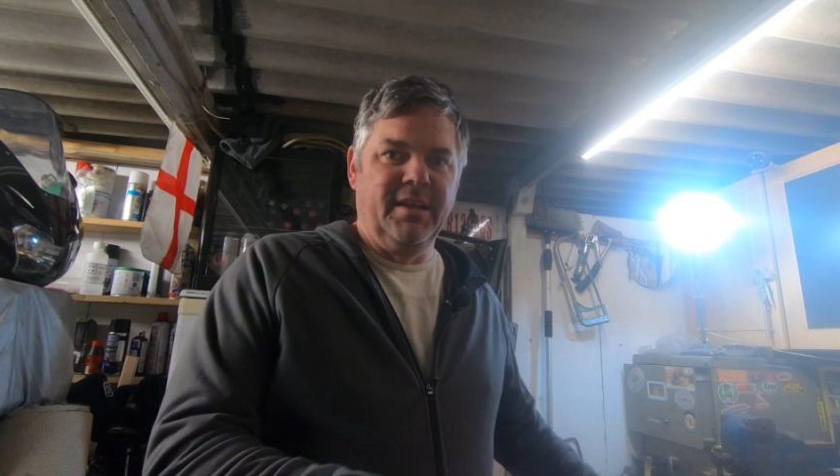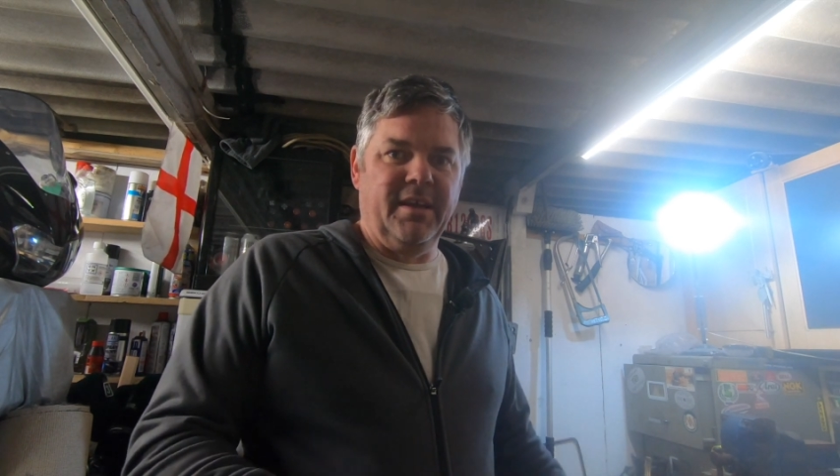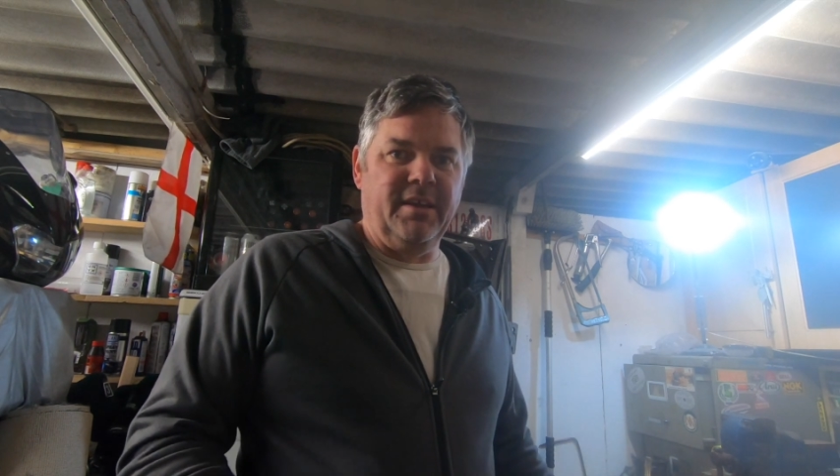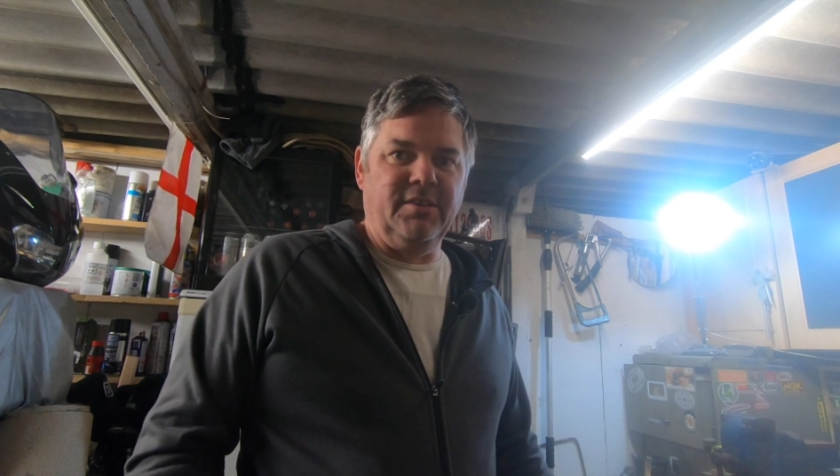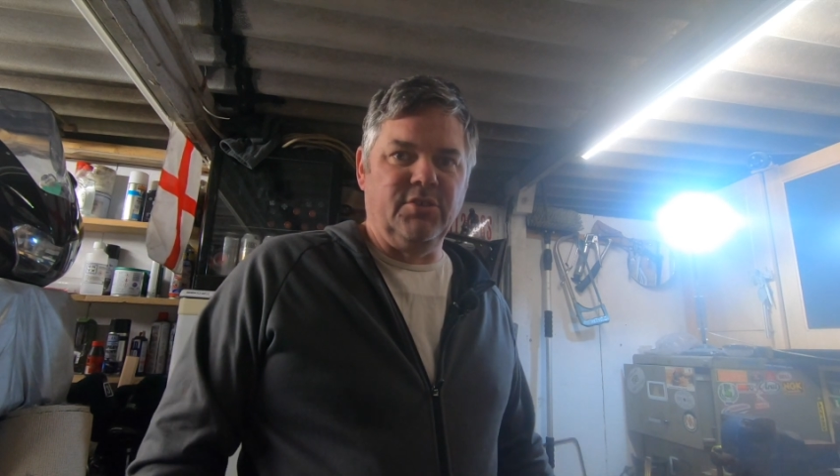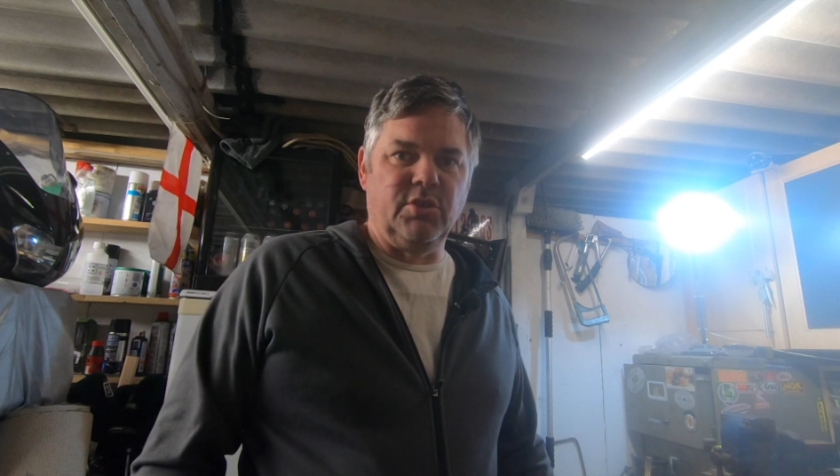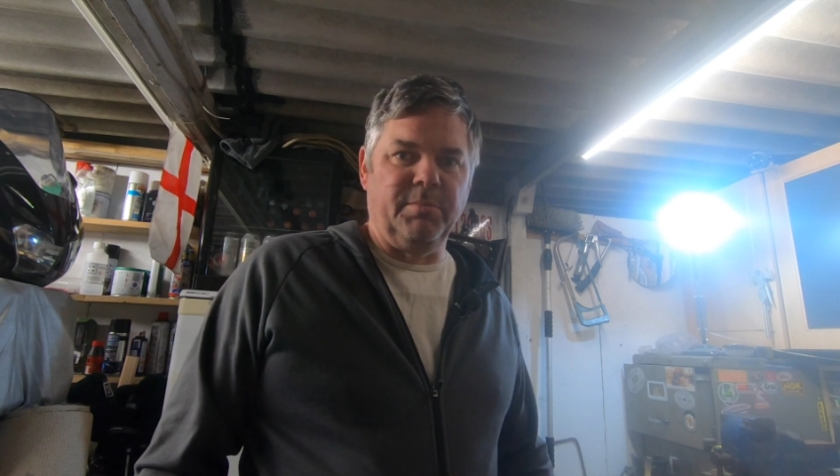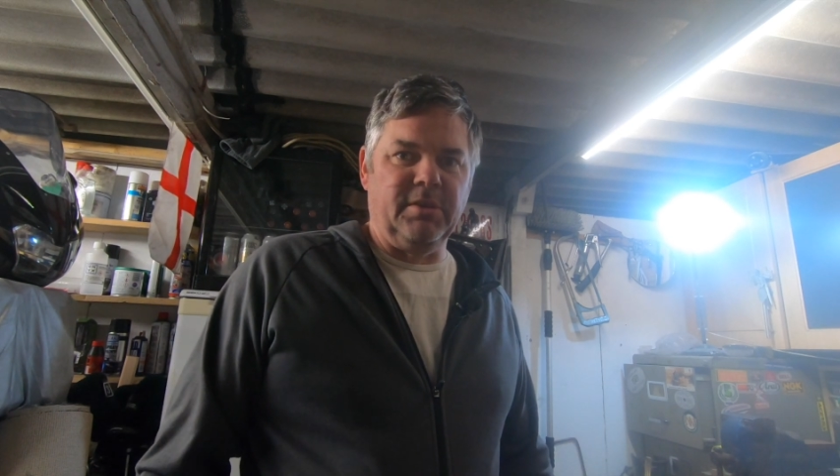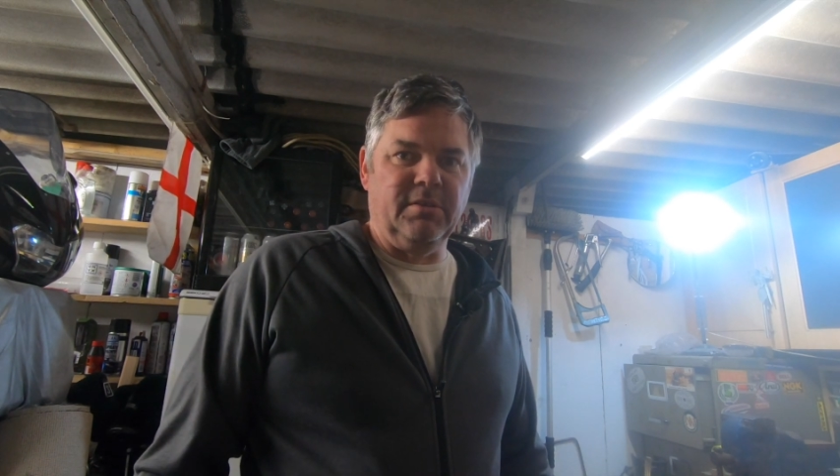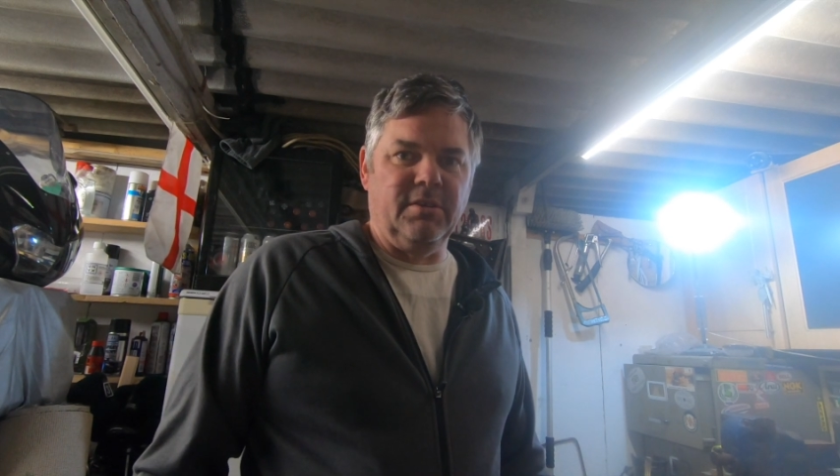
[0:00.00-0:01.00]
any
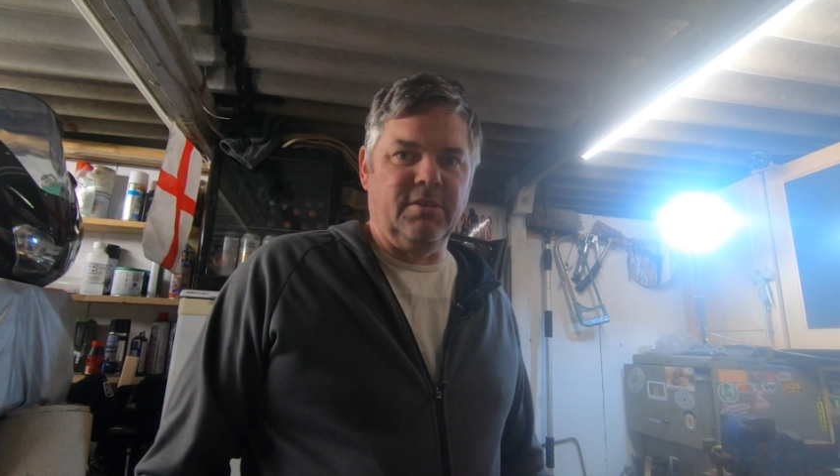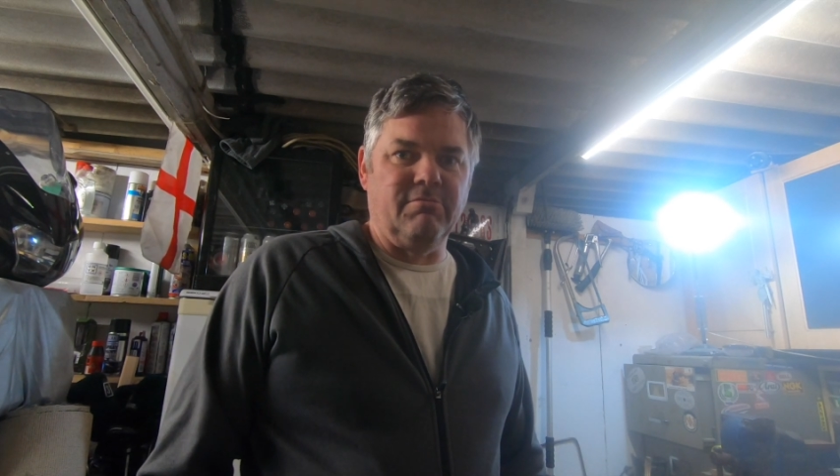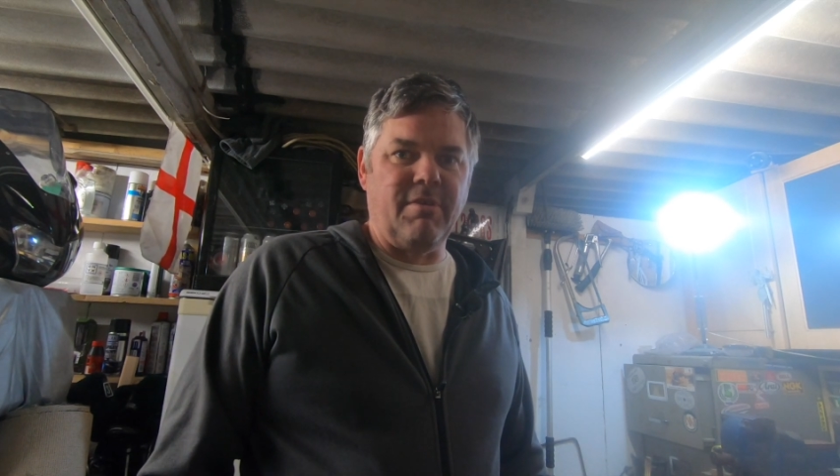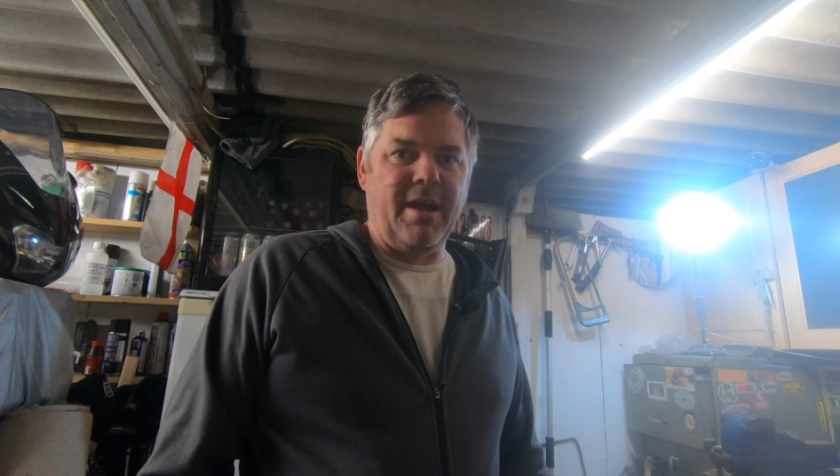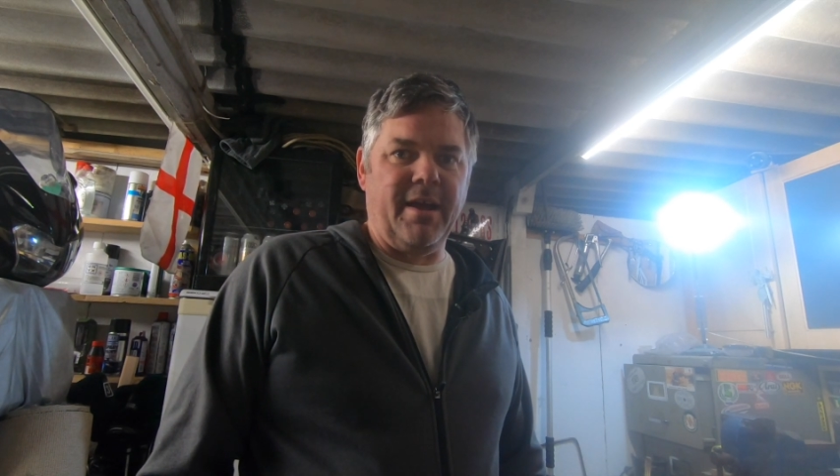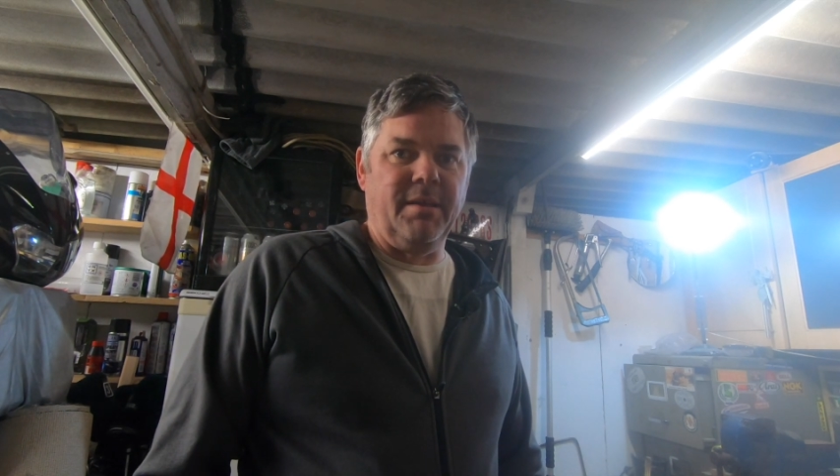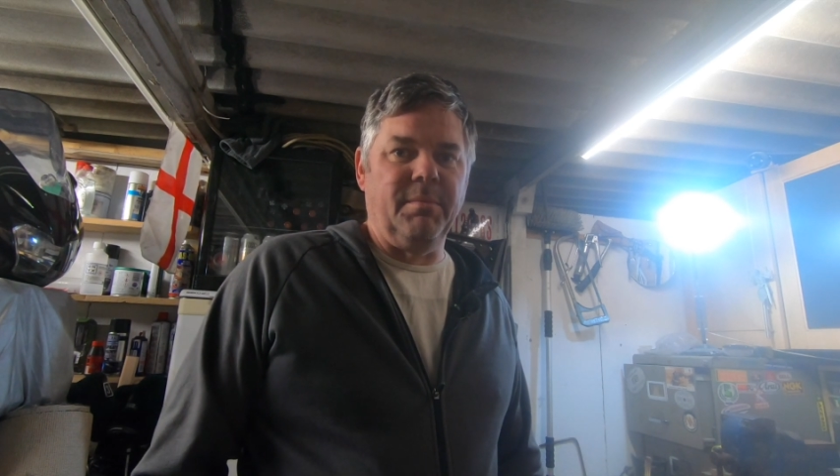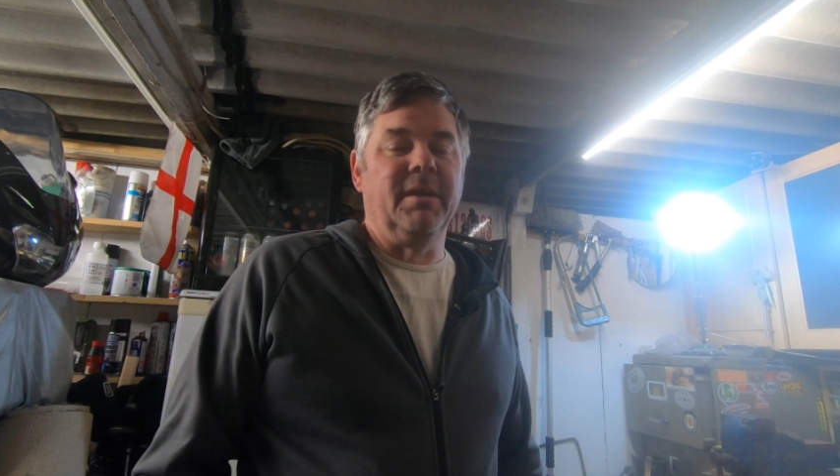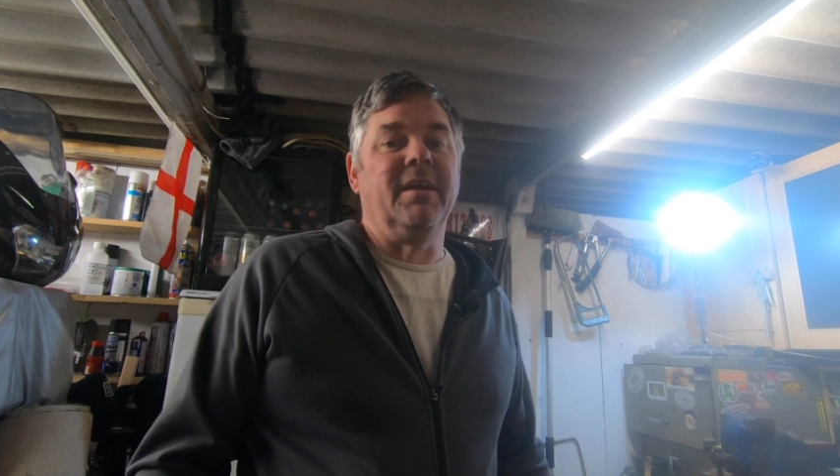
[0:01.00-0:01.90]
stubborn grime,